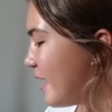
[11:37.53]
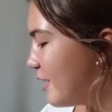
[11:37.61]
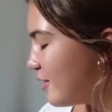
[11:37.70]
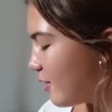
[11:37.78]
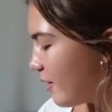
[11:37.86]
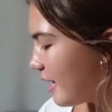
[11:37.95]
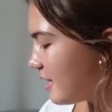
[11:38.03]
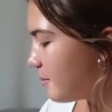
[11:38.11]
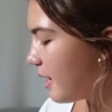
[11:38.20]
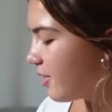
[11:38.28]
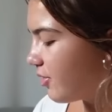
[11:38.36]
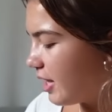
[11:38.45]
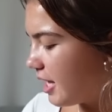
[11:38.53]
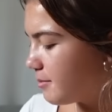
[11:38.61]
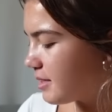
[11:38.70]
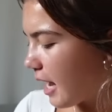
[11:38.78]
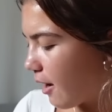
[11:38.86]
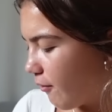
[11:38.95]
So that's my
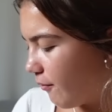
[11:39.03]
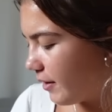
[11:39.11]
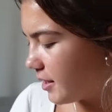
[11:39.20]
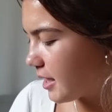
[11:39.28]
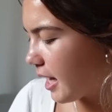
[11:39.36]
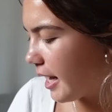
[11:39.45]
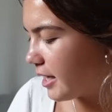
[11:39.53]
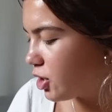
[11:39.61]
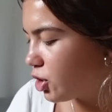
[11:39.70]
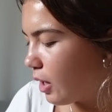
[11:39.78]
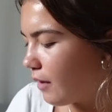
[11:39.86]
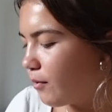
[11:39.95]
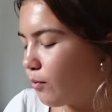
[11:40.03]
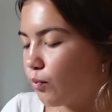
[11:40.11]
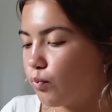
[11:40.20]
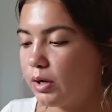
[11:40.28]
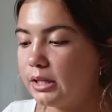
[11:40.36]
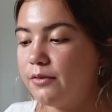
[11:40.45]
themed outfits. I still
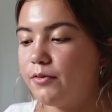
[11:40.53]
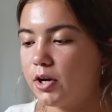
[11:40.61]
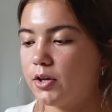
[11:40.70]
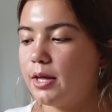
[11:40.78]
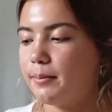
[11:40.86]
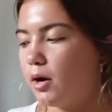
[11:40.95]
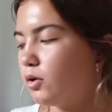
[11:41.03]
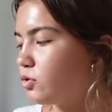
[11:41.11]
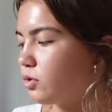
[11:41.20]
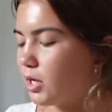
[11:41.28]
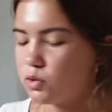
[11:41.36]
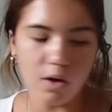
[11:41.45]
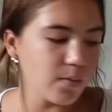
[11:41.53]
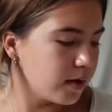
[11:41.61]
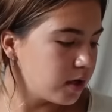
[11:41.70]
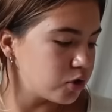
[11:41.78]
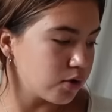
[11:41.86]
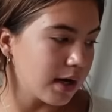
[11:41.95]
haven't really figured them out, so that's why we're
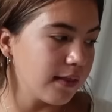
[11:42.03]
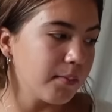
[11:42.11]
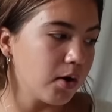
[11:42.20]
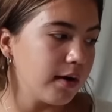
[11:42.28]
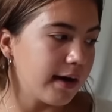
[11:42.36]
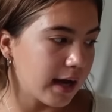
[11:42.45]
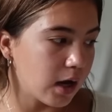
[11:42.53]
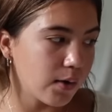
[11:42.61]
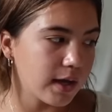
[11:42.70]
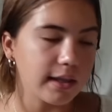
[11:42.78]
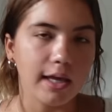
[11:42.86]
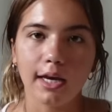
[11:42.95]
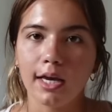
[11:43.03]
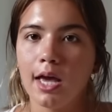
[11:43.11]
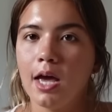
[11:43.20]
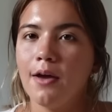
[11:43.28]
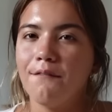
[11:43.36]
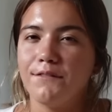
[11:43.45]
going to try them on now and, like,
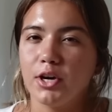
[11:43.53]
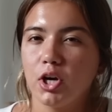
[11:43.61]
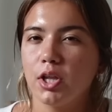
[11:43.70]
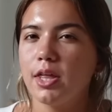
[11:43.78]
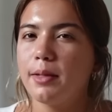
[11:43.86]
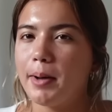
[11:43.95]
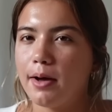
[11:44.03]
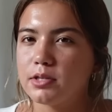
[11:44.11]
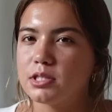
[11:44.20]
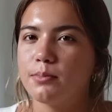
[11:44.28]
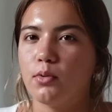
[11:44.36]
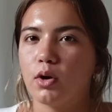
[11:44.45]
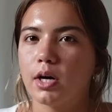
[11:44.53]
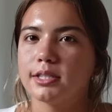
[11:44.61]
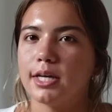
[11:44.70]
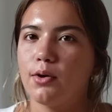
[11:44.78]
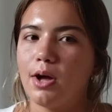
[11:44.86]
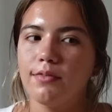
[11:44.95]
figure them out some more, because
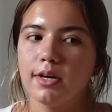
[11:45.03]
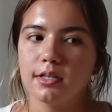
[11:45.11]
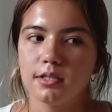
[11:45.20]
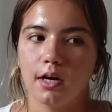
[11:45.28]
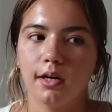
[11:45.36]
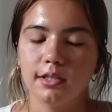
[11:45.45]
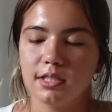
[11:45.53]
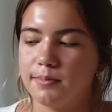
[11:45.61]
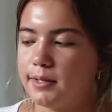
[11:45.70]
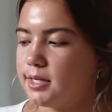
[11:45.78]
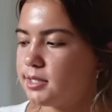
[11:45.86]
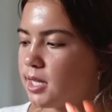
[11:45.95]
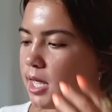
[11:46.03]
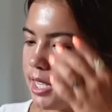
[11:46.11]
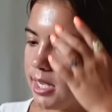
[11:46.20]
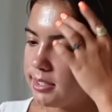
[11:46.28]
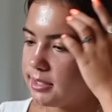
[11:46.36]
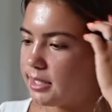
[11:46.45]
I don't have, like, a ton of space
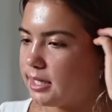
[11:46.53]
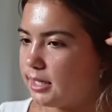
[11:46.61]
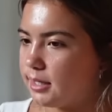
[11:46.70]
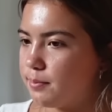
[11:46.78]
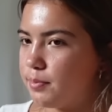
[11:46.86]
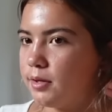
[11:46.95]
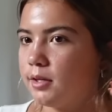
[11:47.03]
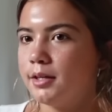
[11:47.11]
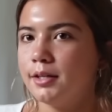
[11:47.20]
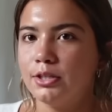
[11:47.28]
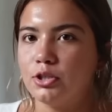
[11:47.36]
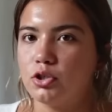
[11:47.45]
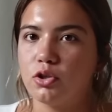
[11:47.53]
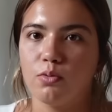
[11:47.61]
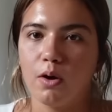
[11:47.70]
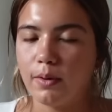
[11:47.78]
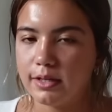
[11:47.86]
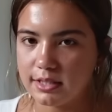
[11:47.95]
to keep just
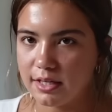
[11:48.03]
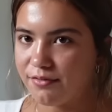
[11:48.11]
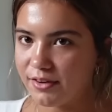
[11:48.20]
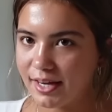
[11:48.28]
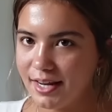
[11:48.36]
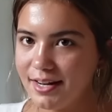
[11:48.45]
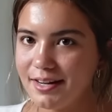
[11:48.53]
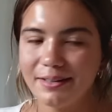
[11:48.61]
throwing stuff in.